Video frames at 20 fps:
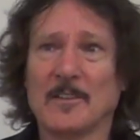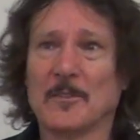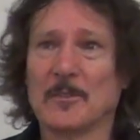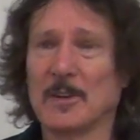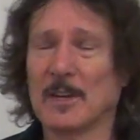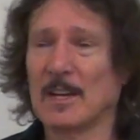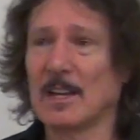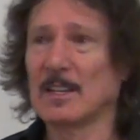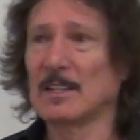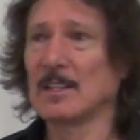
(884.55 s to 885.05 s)

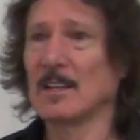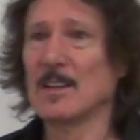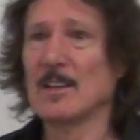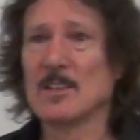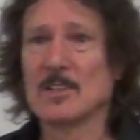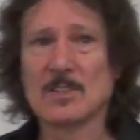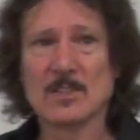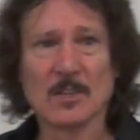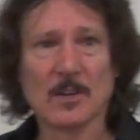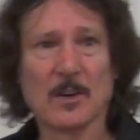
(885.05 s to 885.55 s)
right?
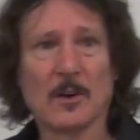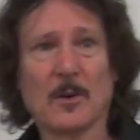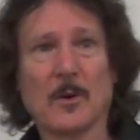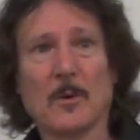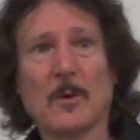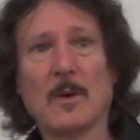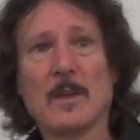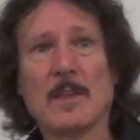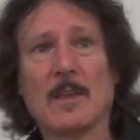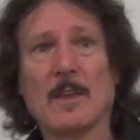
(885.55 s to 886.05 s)

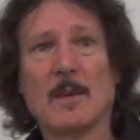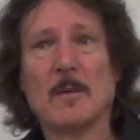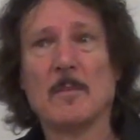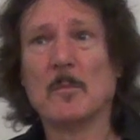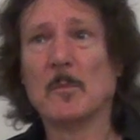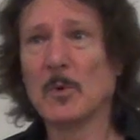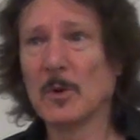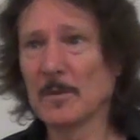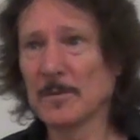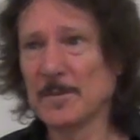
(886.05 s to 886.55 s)
So
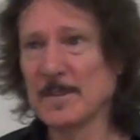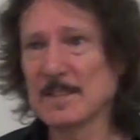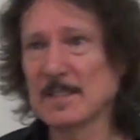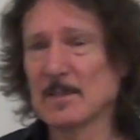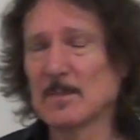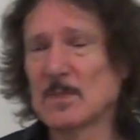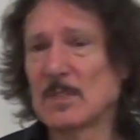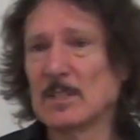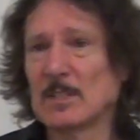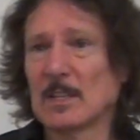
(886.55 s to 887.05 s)

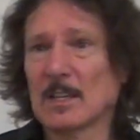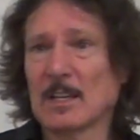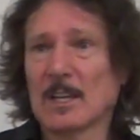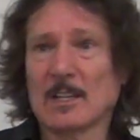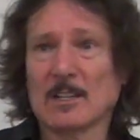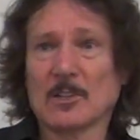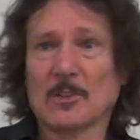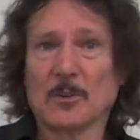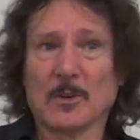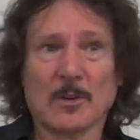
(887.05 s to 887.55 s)
morphisms in a
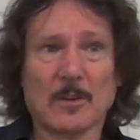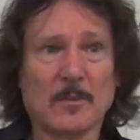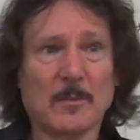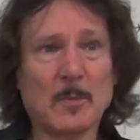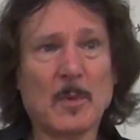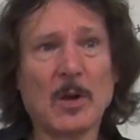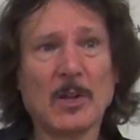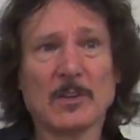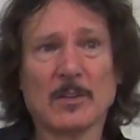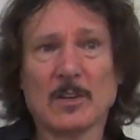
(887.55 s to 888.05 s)
category of
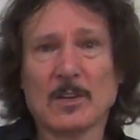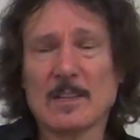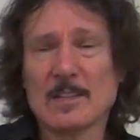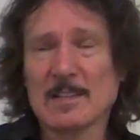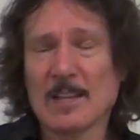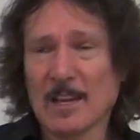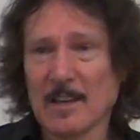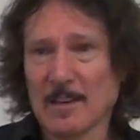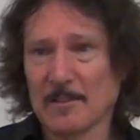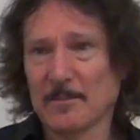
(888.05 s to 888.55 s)
monoids
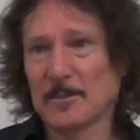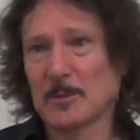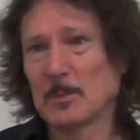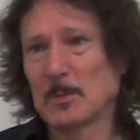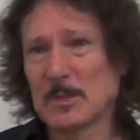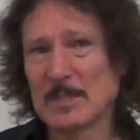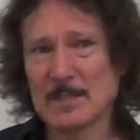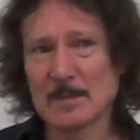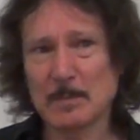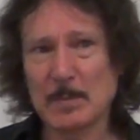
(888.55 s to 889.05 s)
have to
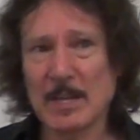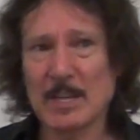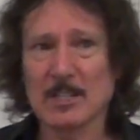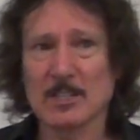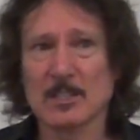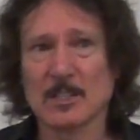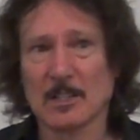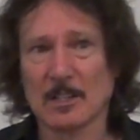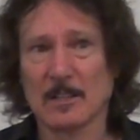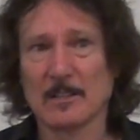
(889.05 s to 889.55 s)
be
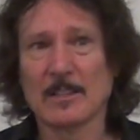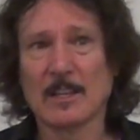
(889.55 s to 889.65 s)
special.